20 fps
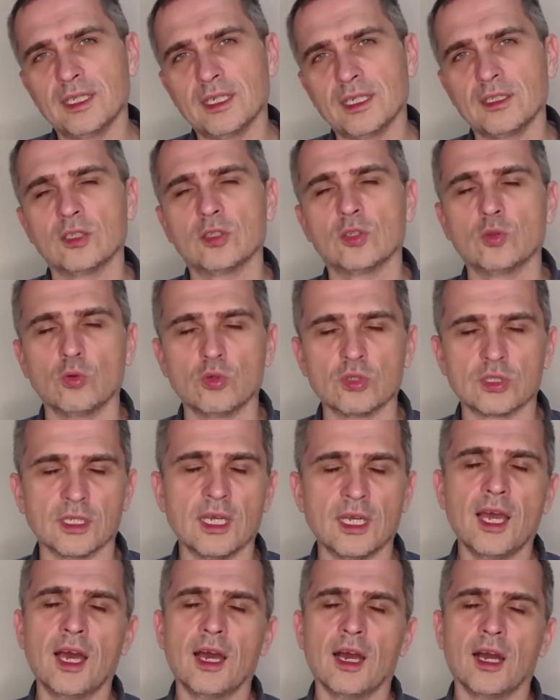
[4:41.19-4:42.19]
For
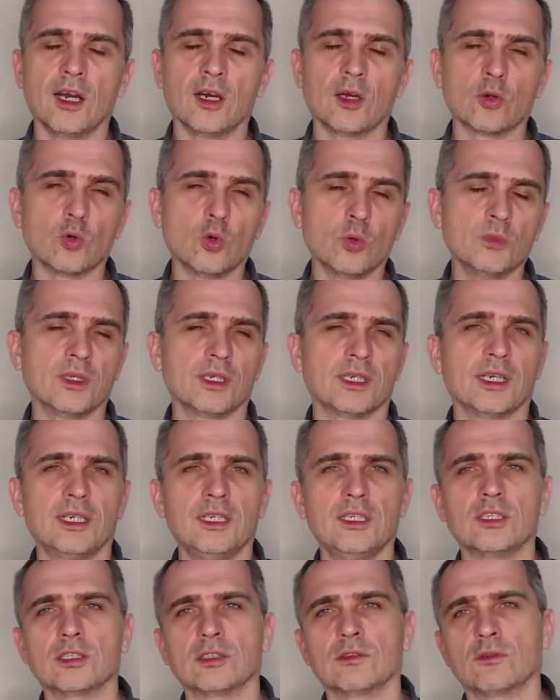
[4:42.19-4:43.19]
them,
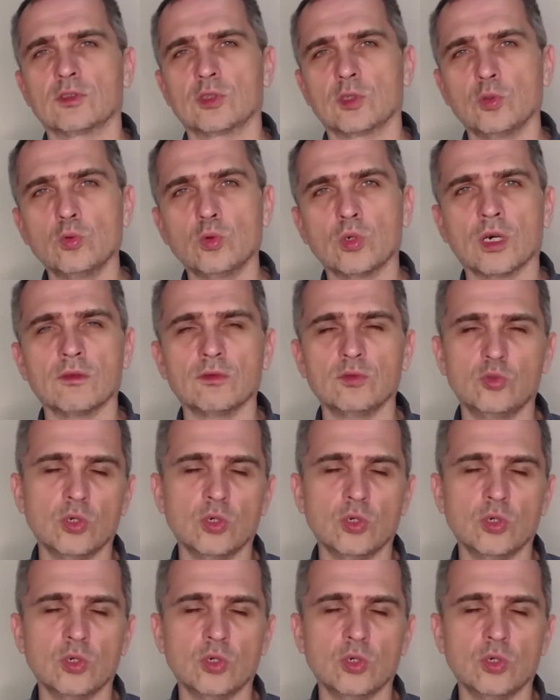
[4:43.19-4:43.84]
humanitarian issues,